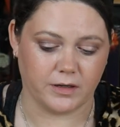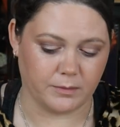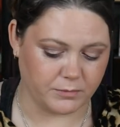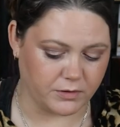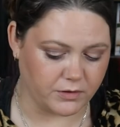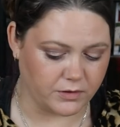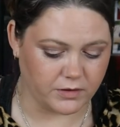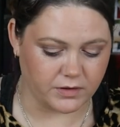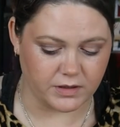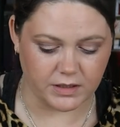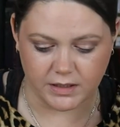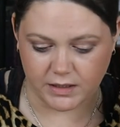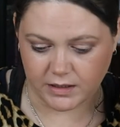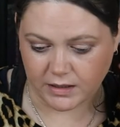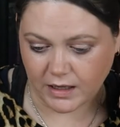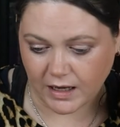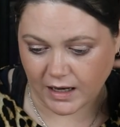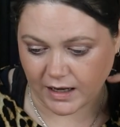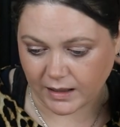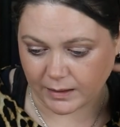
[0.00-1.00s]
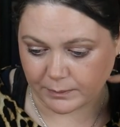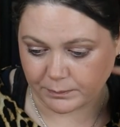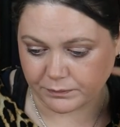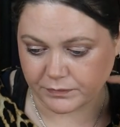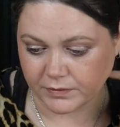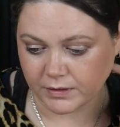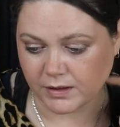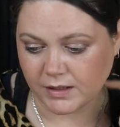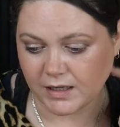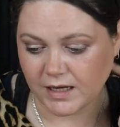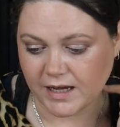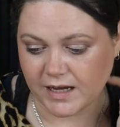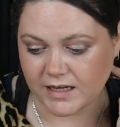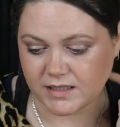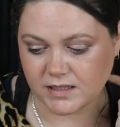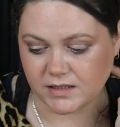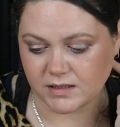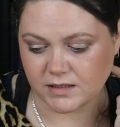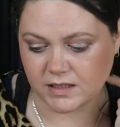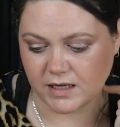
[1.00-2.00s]
I'm using
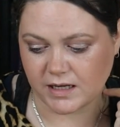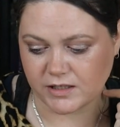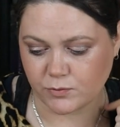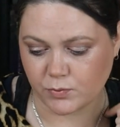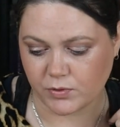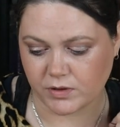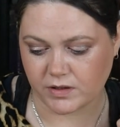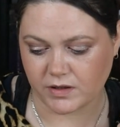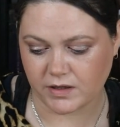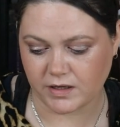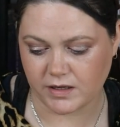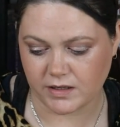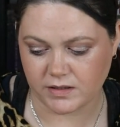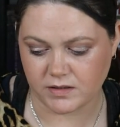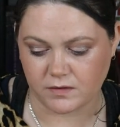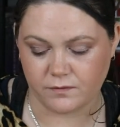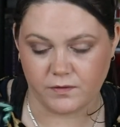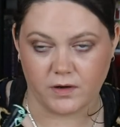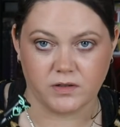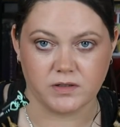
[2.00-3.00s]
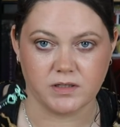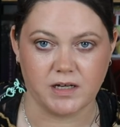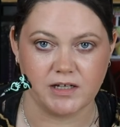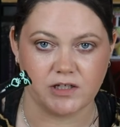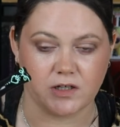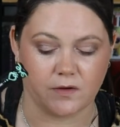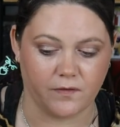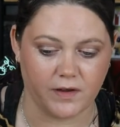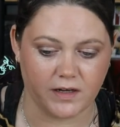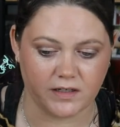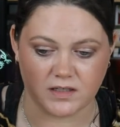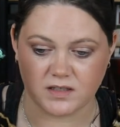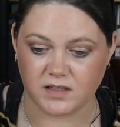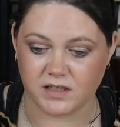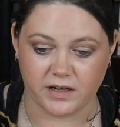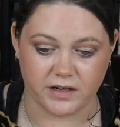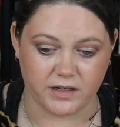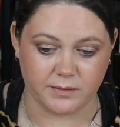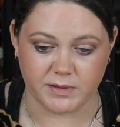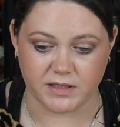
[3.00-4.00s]
Essence Lash Princess, the False Lash Effect. It's
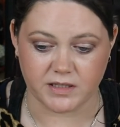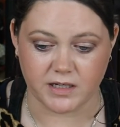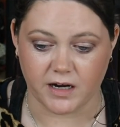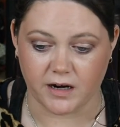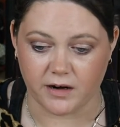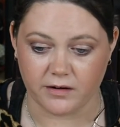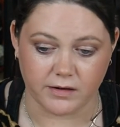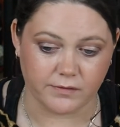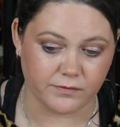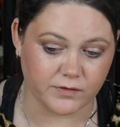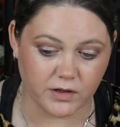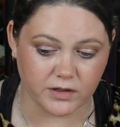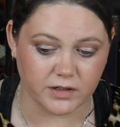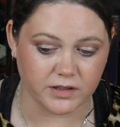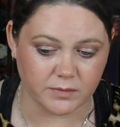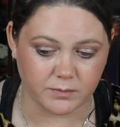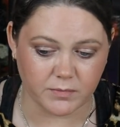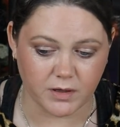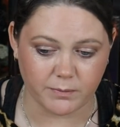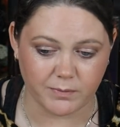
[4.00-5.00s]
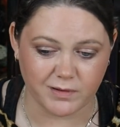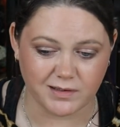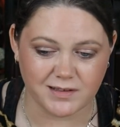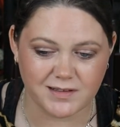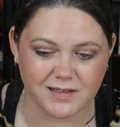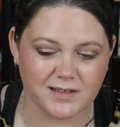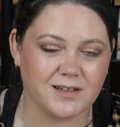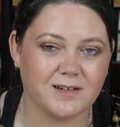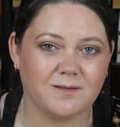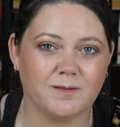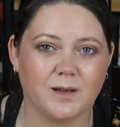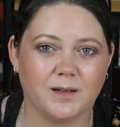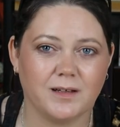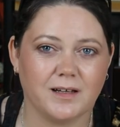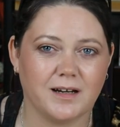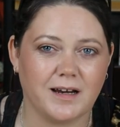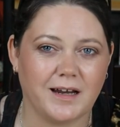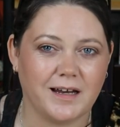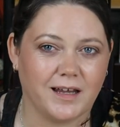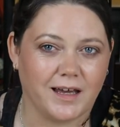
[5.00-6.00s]
the only mascara I've got at the moment. It's the only one
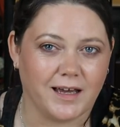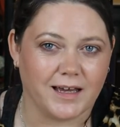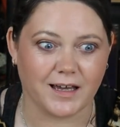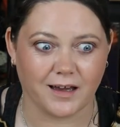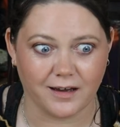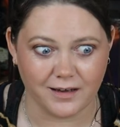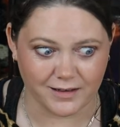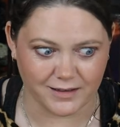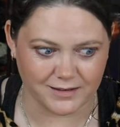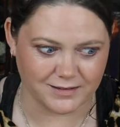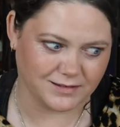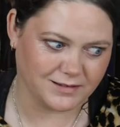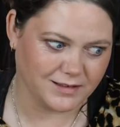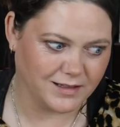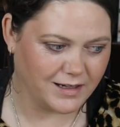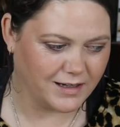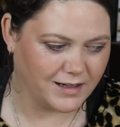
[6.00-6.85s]
that